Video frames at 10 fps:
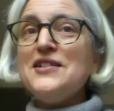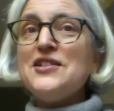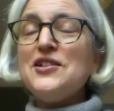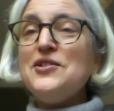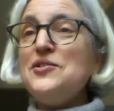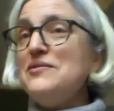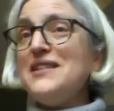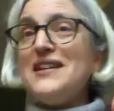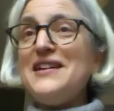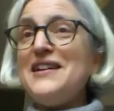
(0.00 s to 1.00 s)
to
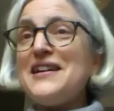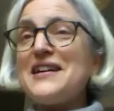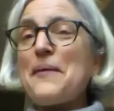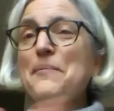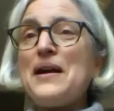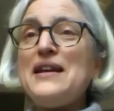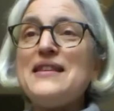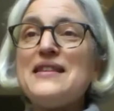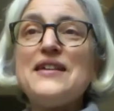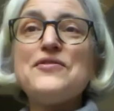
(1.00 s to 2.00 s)
a campaign
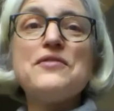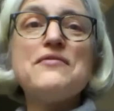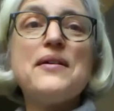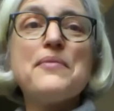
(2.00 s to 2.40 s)
that they've not run